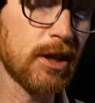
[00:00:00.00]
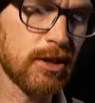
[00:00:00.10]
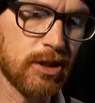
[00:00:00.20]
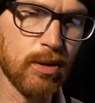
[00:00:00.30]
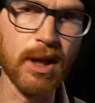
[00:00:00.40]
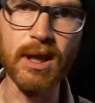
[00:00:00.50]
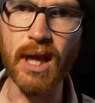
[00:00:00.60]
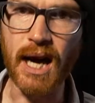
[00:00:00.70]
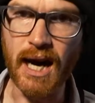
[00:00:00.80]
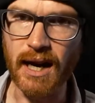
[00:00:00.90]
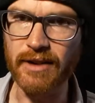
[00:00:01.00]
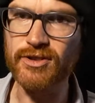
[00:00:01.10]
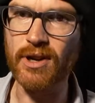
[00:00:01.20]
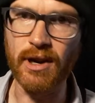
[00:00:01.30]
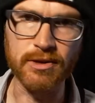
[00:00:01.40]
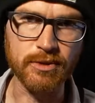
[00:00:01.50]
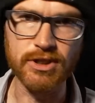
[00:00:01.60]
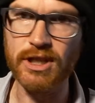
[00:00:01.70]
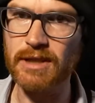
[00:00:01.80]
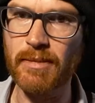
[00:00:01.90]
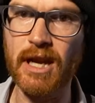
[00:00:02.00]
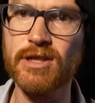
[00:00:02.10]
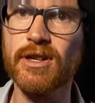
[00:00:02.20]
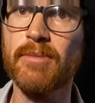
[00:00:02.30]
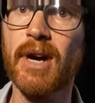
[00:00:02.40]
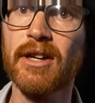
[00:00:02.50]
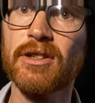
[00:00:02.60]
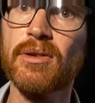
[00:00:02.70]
can do a lot of songs with just major and minor